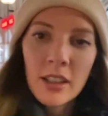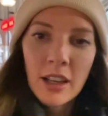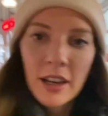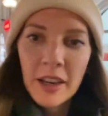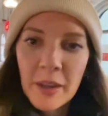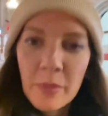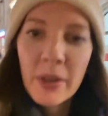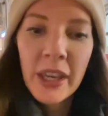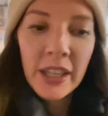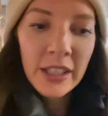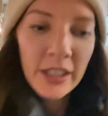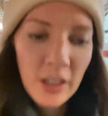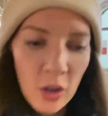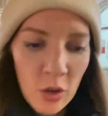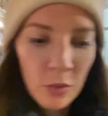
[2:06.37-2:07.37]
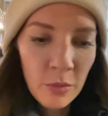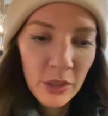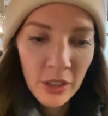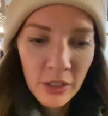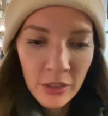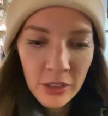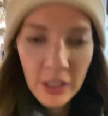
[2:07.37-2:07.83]
I'm heading home
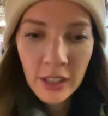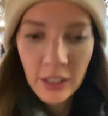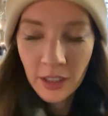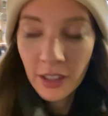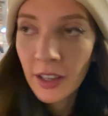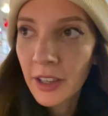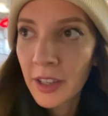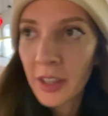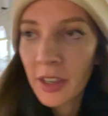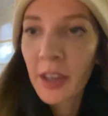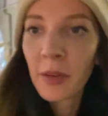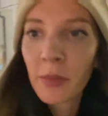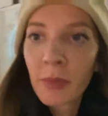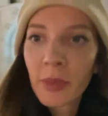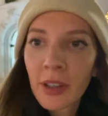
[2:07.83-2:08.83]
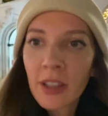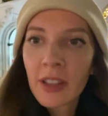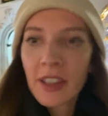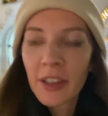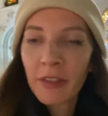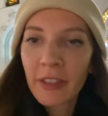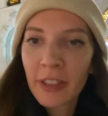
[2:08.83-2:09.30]
now. I am
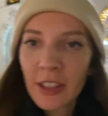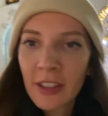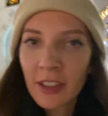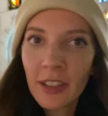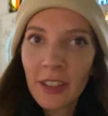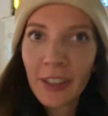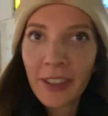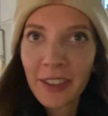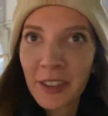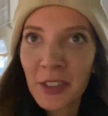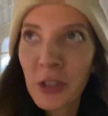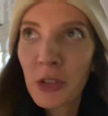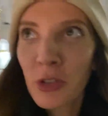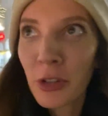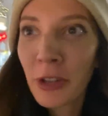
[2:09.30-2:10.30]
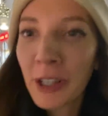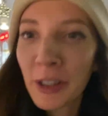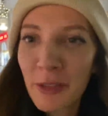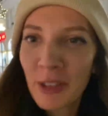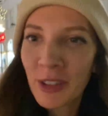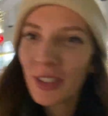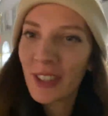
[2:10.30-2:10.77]
definitely destroyed
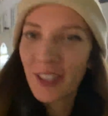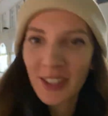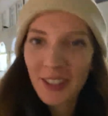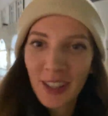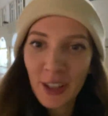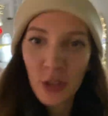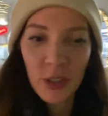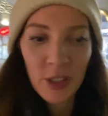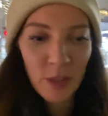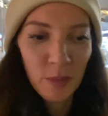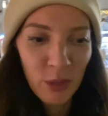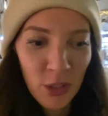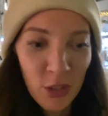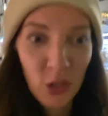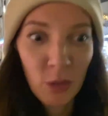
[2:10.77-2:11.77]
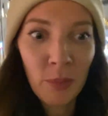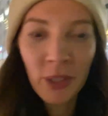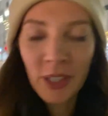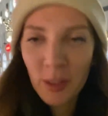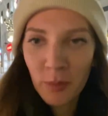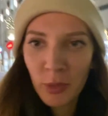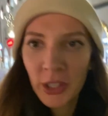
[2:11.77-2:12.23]
after the Christmas shopping
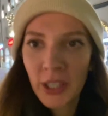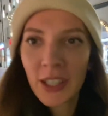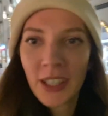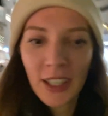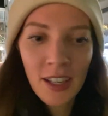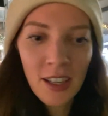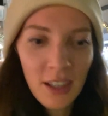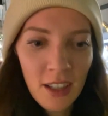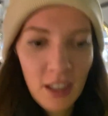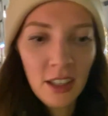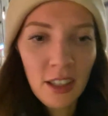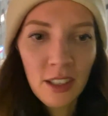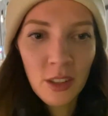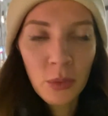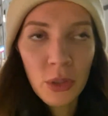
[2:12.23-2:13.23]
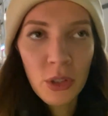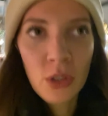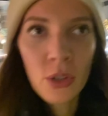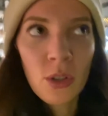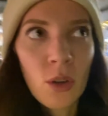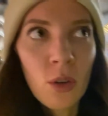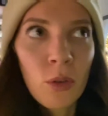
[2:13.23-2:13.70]
spree. It was
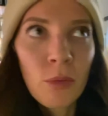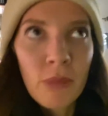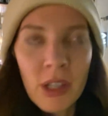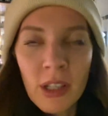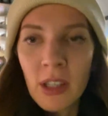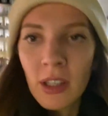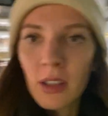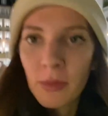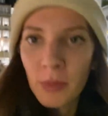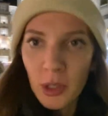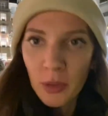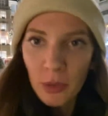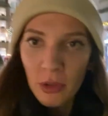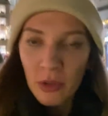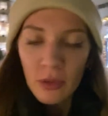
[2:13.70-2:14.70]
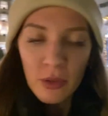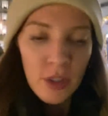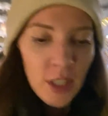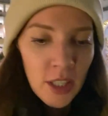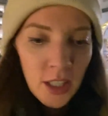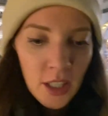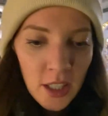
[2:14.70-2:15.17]
so many people
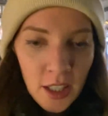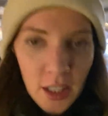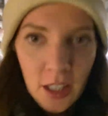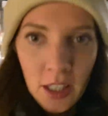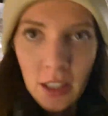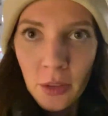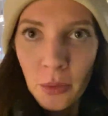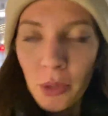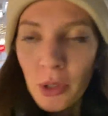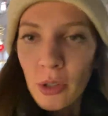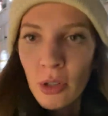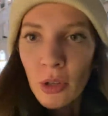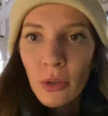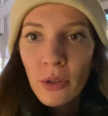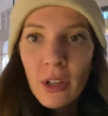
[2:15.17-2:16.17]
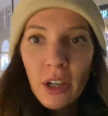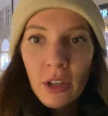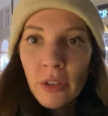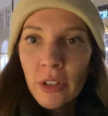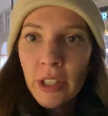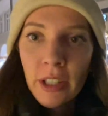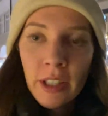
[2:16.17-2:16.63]
and it was so
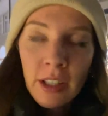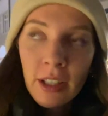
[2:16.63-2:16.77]
tiring.